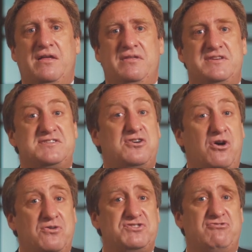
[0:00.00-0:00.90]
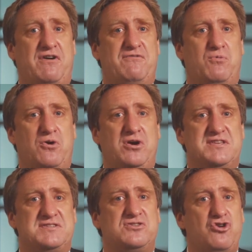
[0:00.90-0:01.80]
This culture of overwork
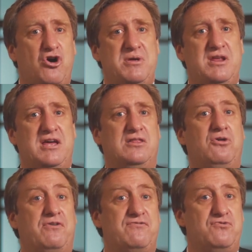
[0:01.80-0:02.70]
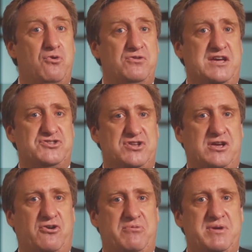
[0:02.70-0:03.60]
is common in a lot of North Asian
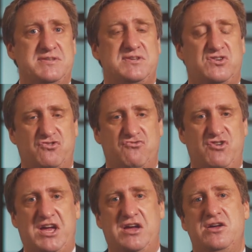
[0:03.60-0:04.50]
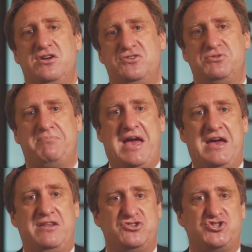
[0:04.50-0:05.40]
economies, Korea,
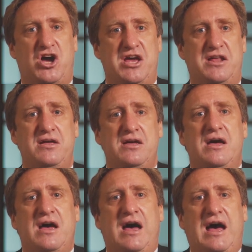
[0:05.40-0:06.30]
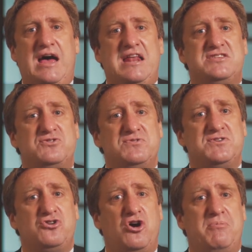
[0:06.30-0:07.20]
Japan and China, and it's
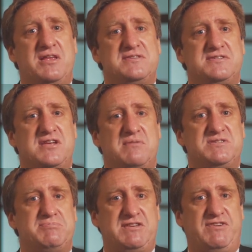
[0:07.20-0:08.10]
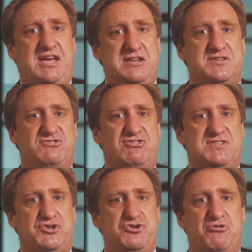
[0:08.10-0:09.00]
also common in some specific industries
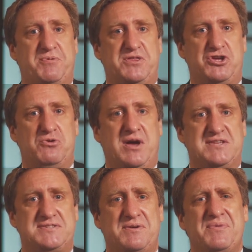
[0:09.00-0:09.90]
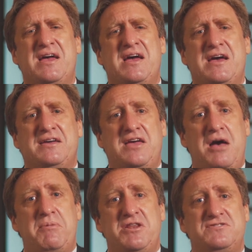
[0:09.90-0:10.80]
in Europe and the US.
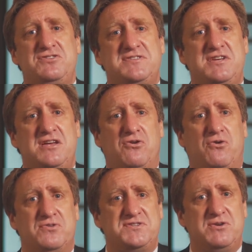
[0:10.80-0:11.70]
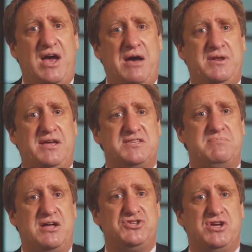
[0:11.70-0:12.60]
Carmen, do you see it also happening as
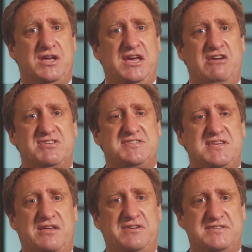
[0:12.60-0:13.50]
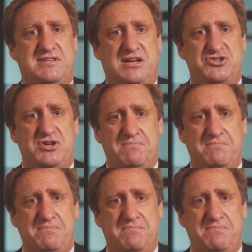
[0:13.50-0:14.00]
much here in Southeast Asia?